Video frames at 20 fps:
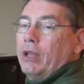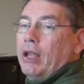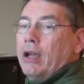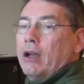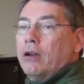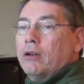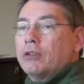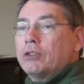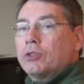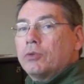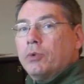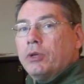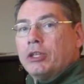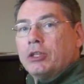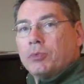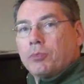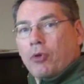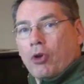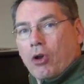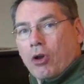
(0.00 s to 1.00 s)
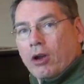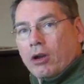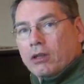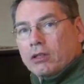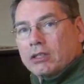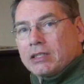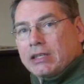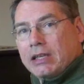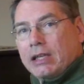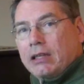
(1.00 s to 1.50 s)
Now switch
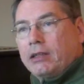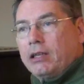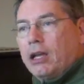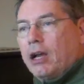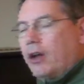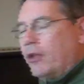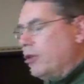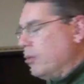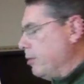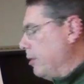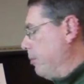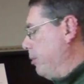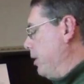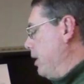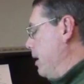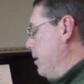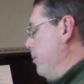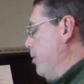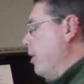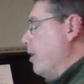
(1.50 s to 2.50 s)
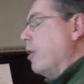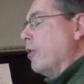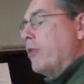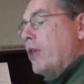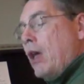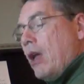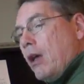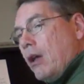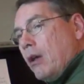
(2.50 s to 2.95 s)
parts, sing the other but play both.